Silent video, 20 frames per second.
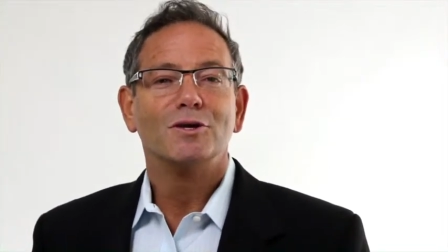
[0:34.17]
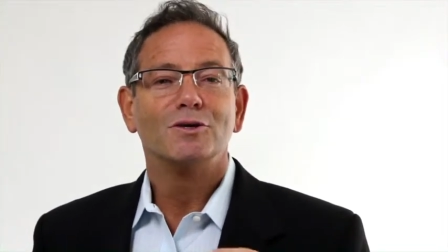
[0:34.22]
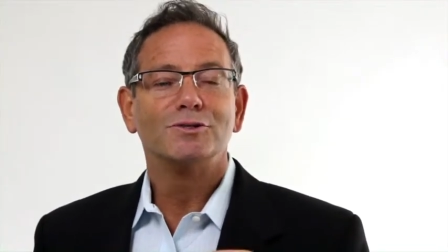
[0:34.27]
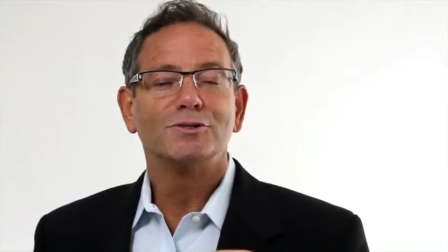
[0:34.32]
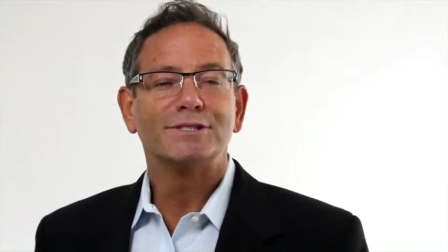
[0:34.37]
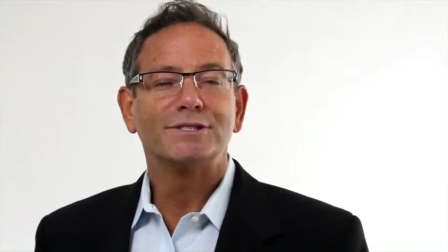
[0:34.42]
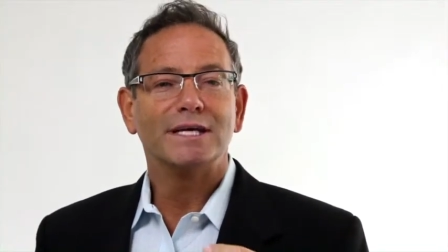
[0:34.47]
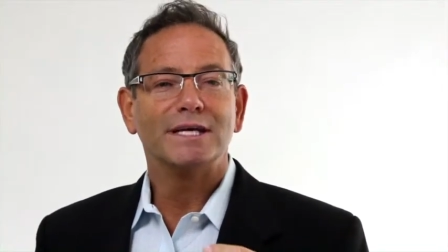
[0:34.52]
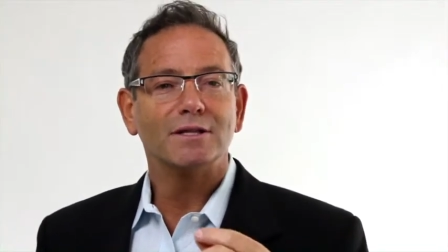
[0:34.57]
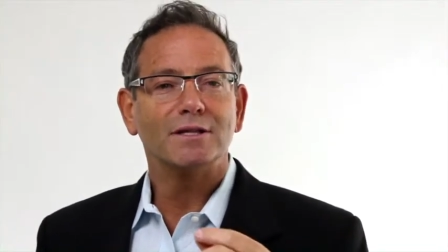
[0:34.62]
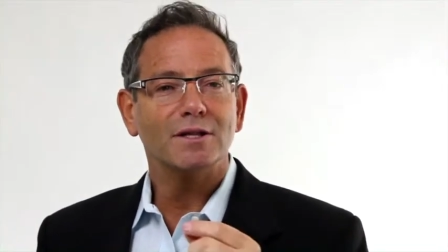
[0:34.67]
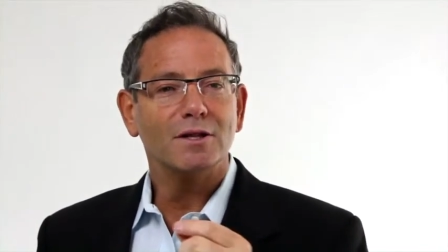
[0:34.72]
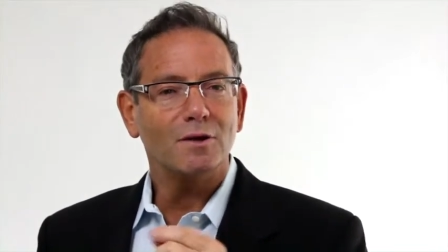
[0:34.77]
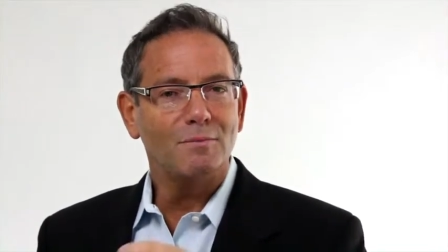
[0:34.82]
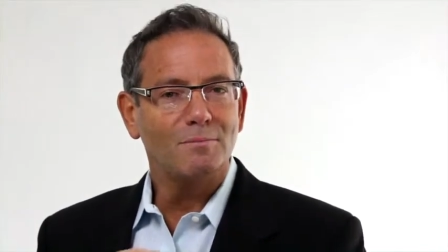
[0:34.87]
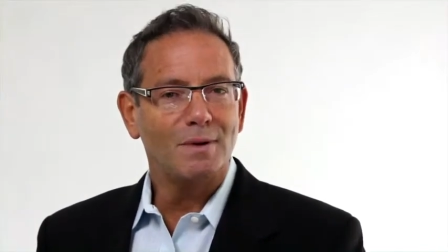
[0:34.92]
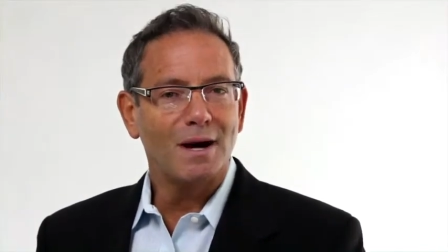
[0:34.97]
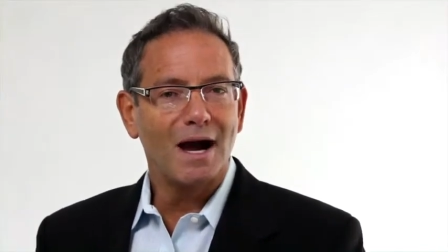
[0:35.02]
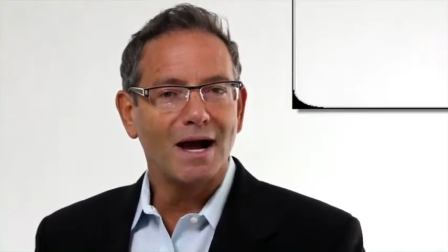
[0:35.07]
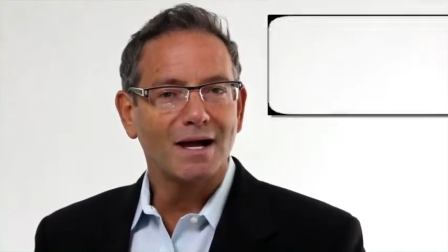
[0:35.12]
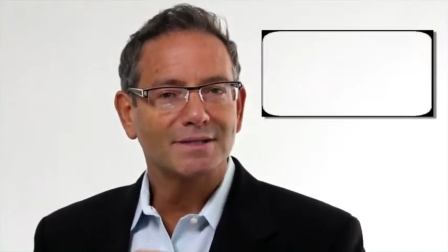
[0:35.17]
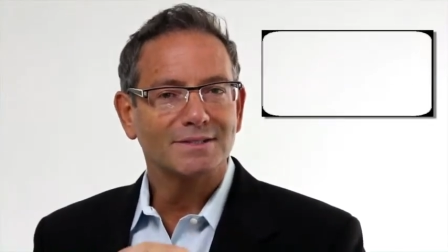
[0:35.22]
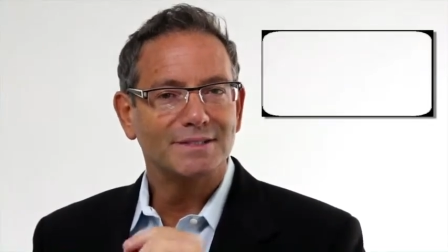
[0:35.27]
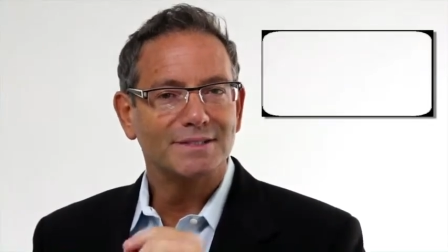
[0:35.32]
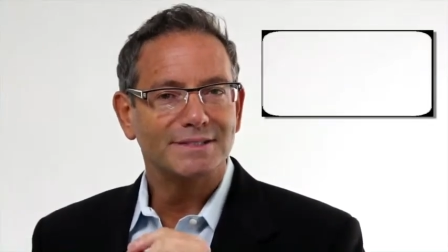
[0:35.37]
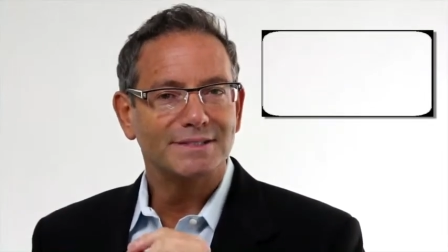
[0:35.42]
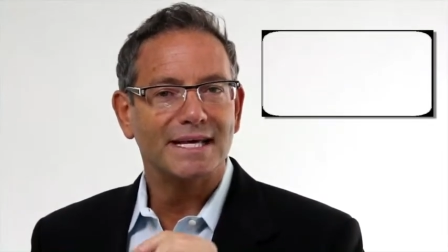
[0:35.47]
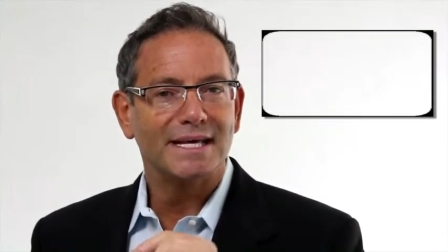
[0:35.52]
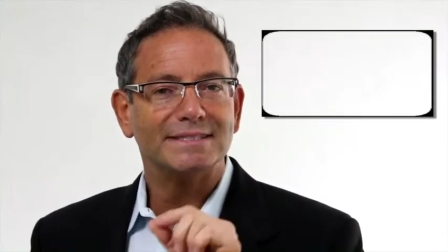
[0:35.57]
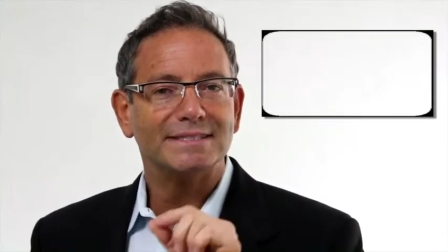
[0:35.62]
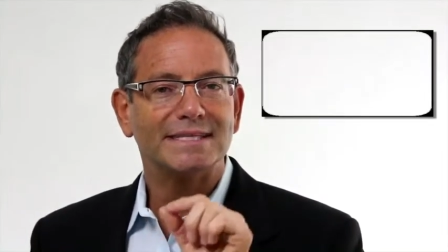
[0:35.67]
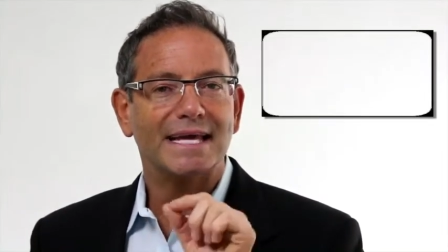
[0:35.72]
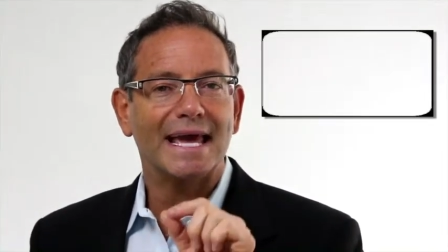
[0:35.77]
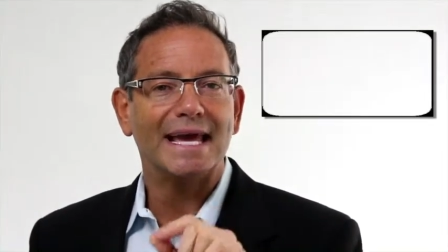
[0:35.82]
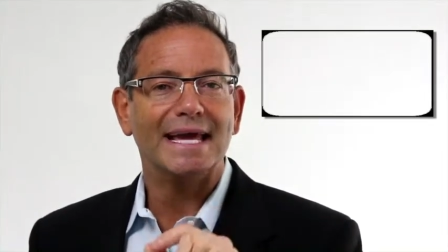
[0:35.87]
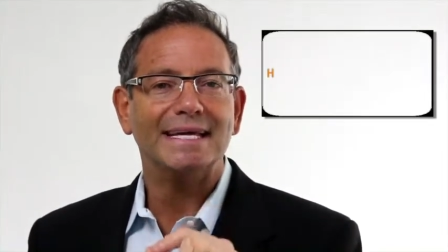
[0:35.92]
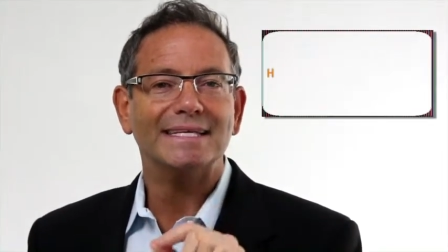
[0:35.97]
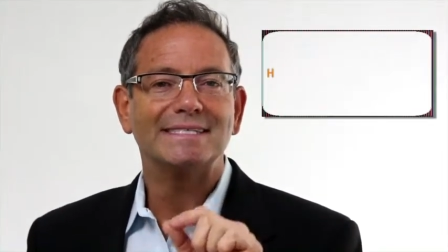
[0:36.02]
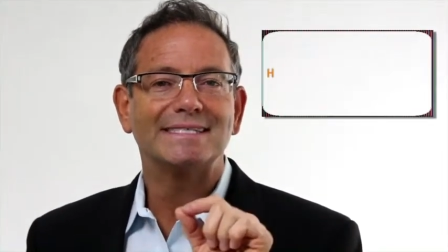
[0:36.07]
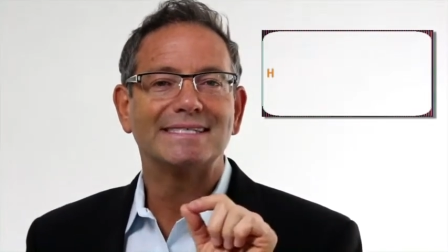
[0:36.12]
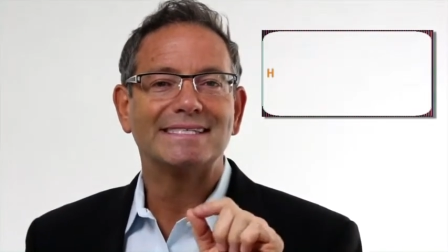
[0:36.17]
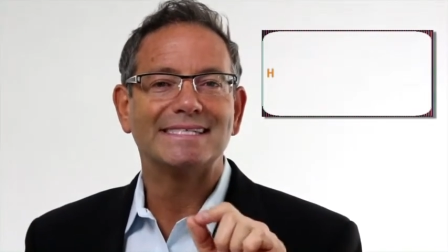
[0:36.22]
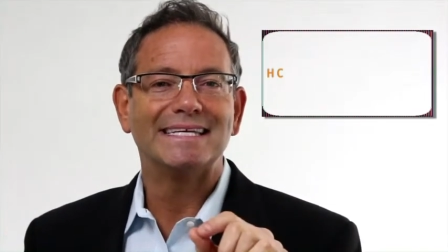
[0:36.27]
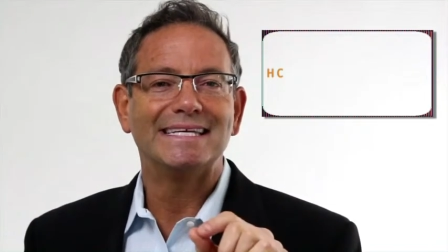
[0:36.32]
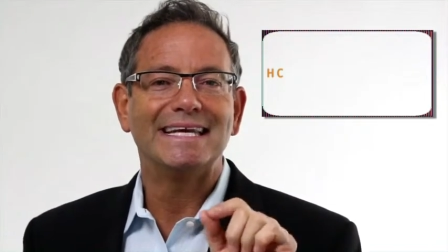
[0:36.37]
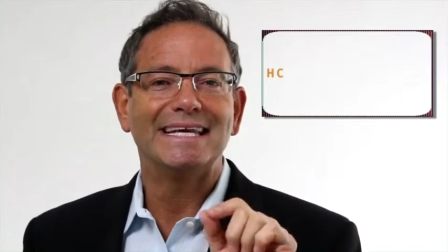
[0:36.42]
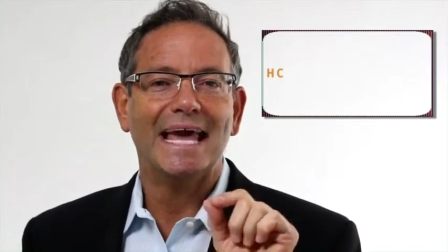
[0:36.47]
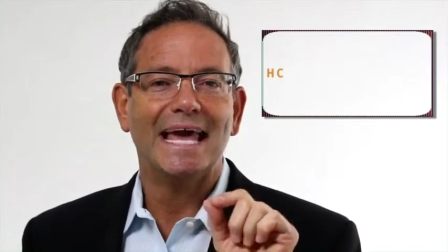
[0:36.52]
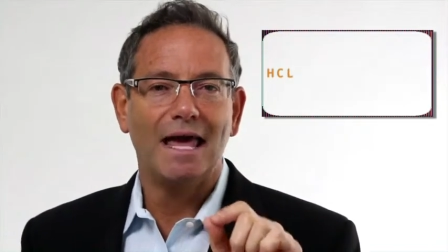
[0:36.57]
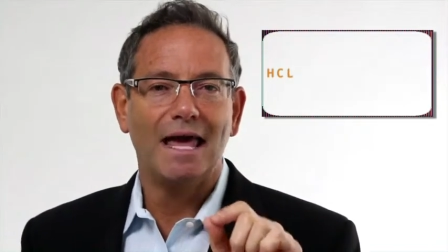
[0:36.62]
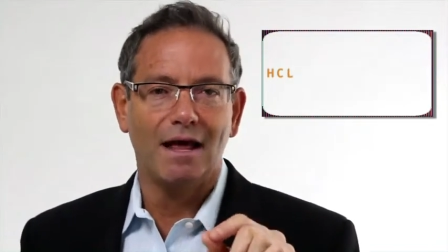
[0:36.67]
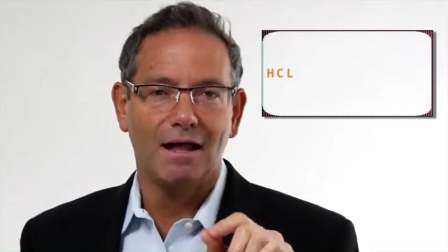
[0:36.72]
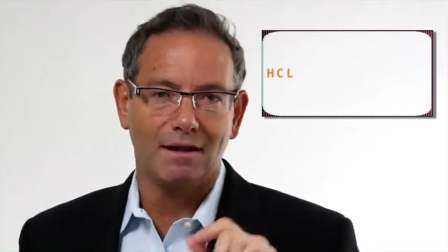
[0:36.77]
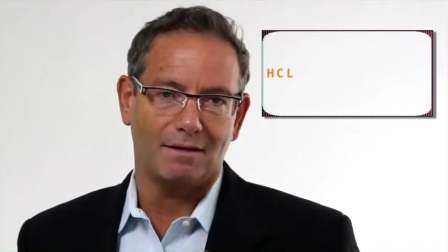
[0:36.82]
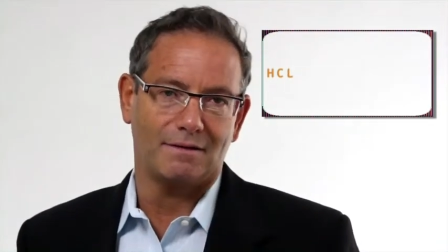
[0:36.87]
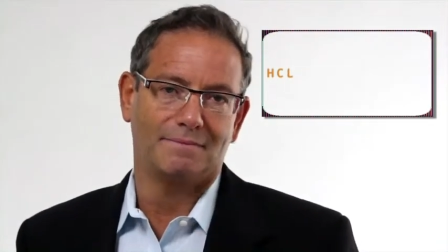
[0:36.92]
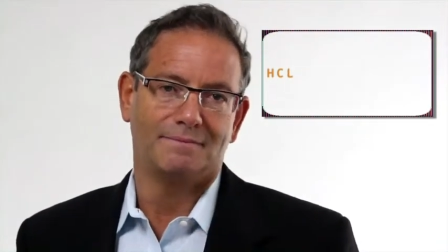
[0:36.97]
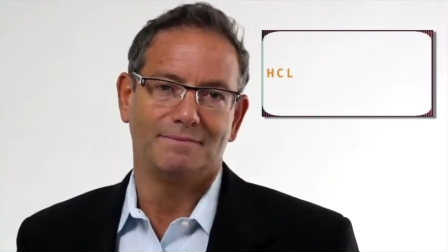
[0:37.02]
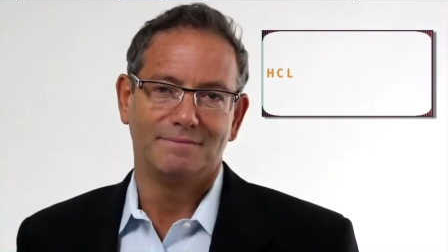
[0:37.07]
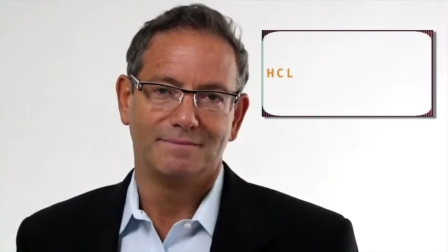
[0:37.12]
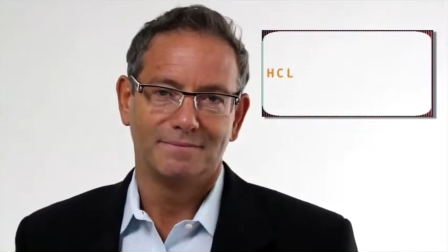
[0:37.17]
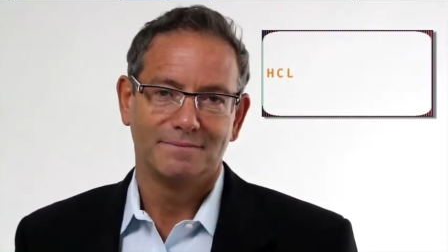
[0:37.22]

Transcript: You'll see a little box that says HCL,